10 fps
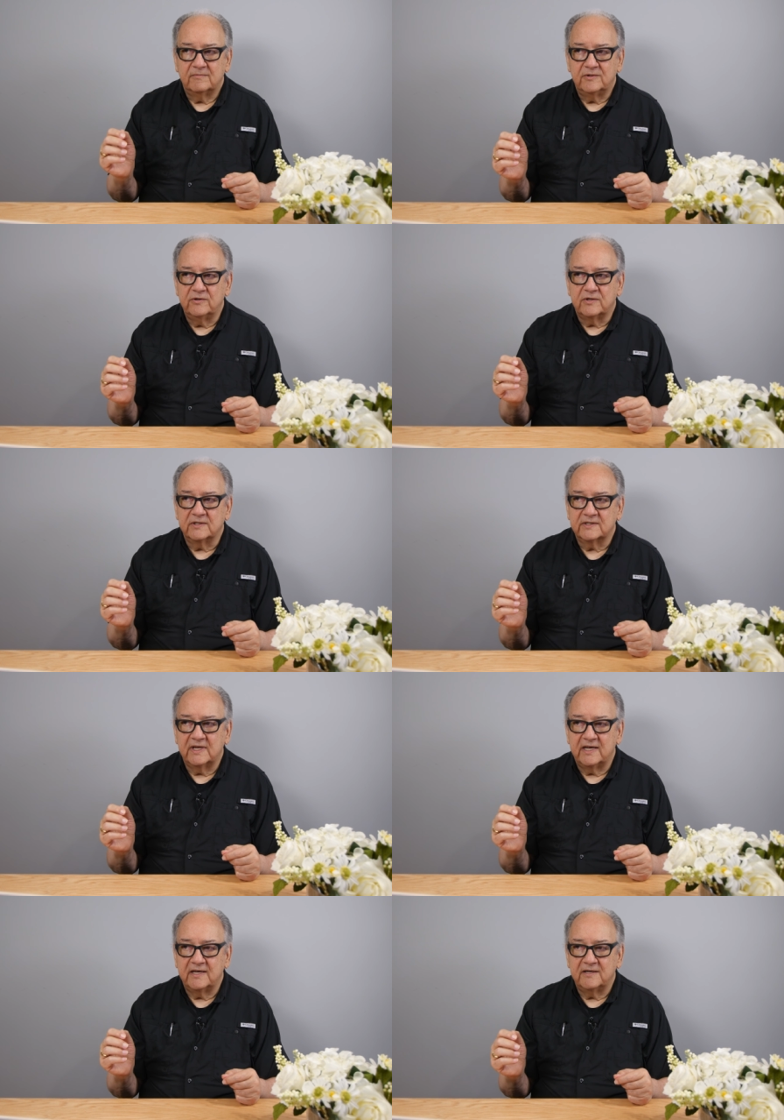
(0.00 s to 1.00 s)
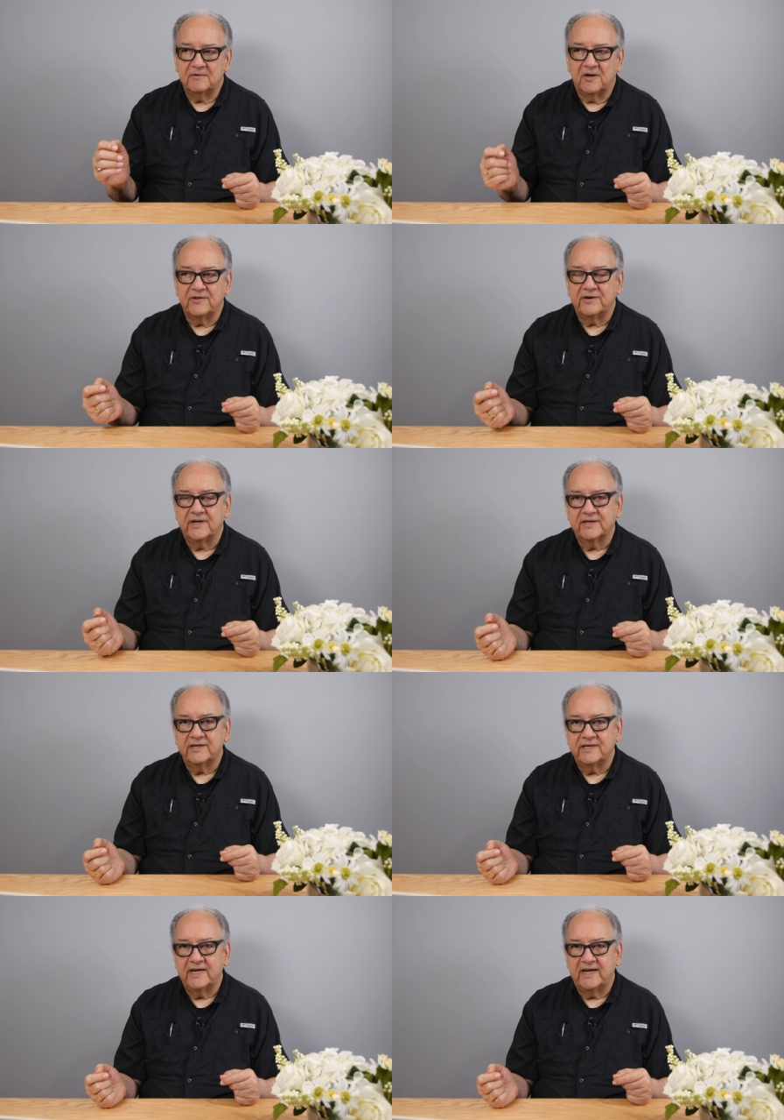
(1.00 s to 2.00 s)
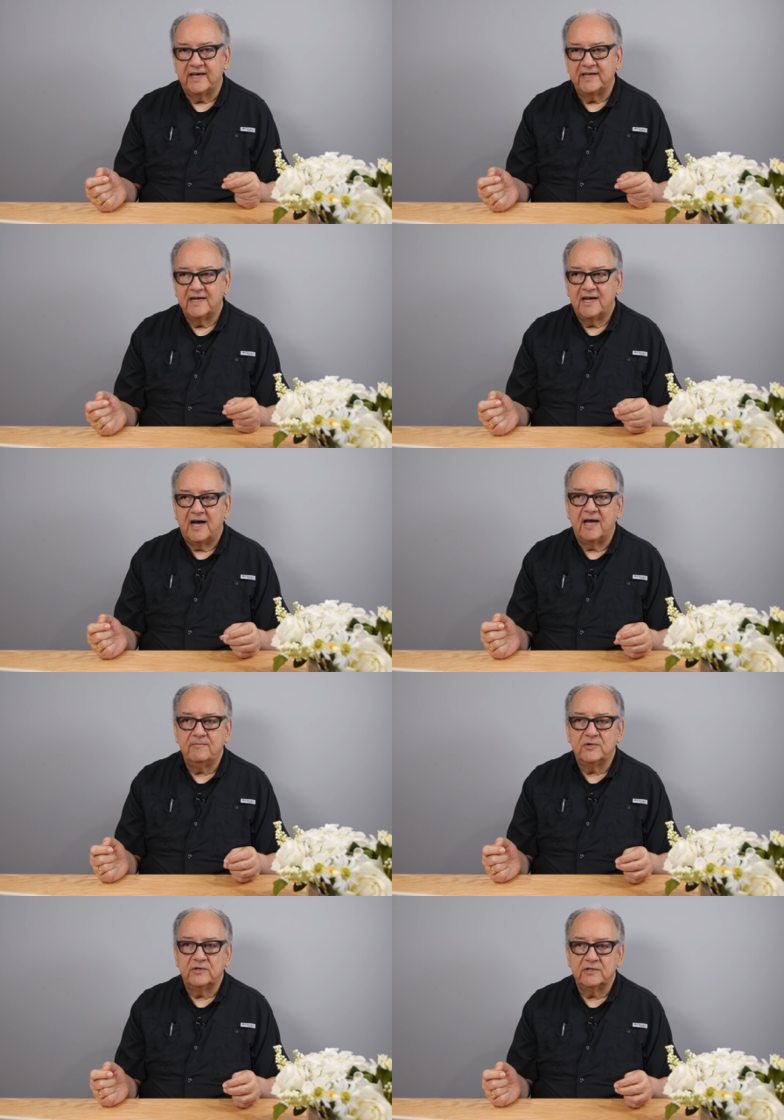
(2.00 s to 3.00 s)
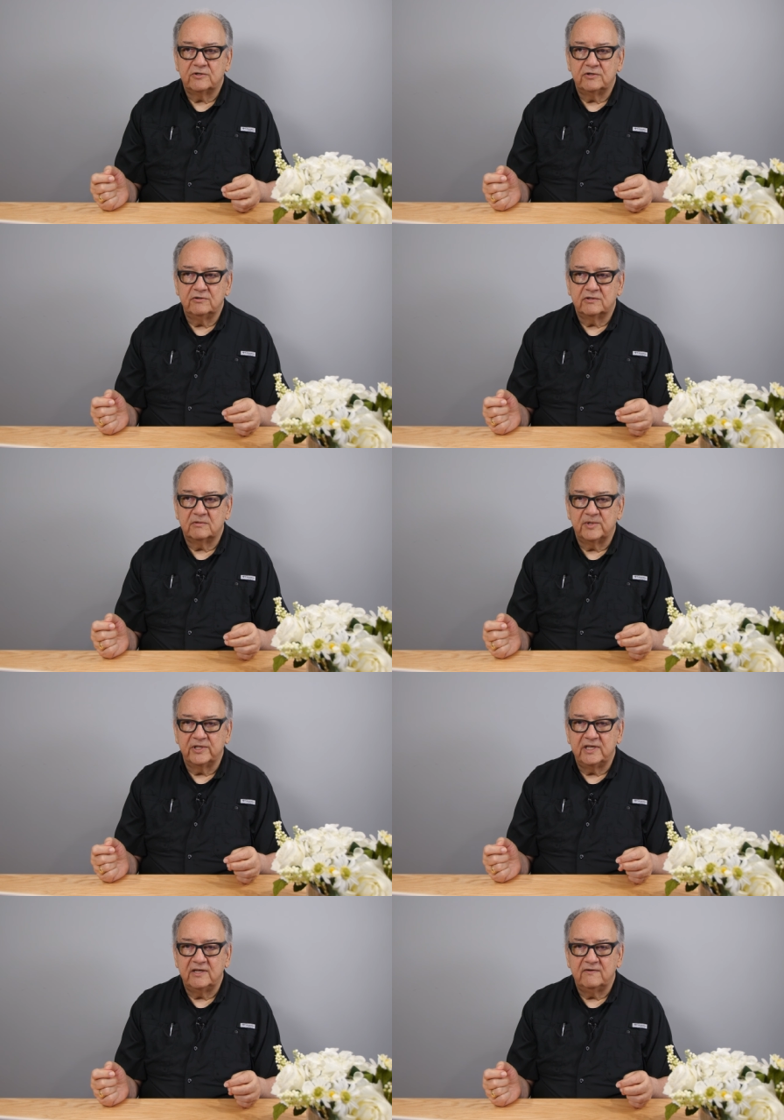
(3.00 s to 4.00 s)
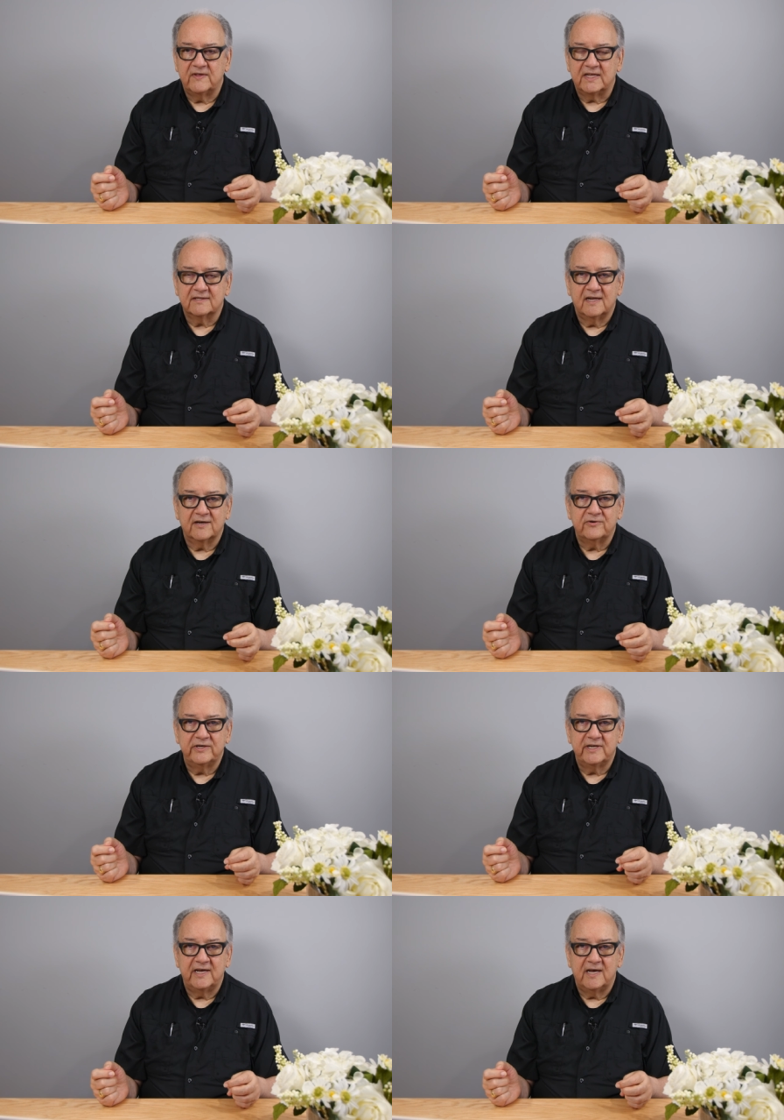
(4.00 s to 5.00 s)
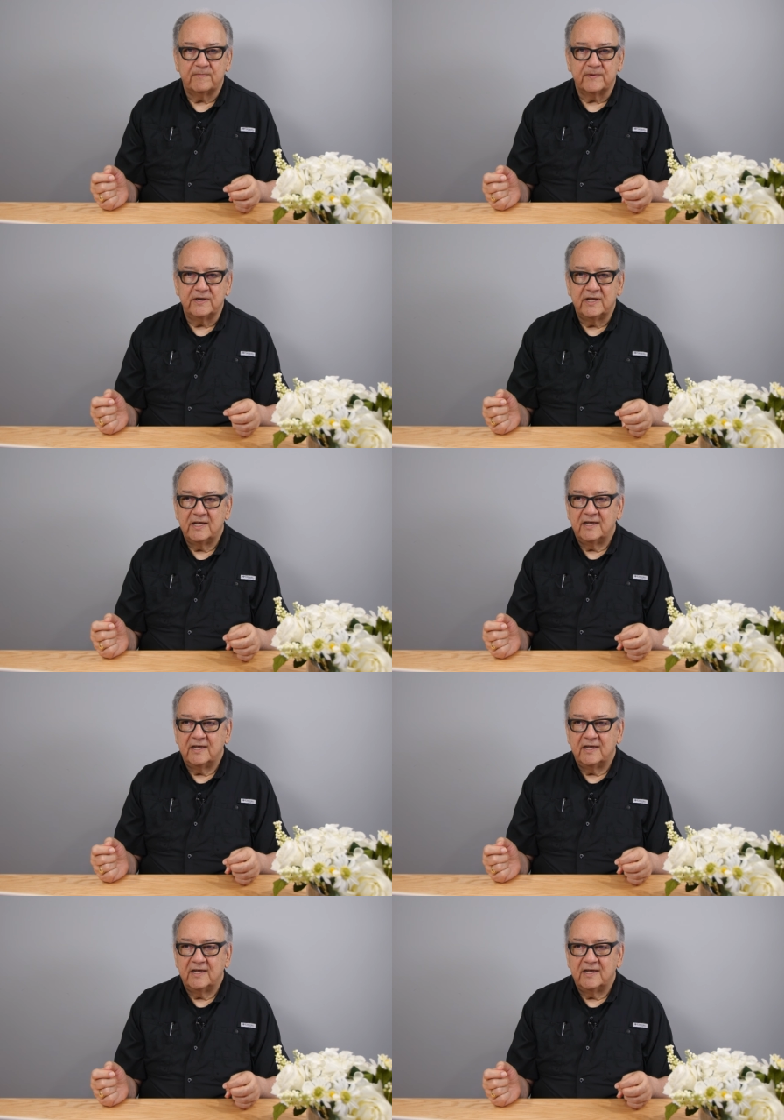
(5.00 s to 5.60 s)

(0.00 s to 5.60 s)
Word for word: You can say, oh, they're not going to die. I'm going to choose to believe that's not going to happen.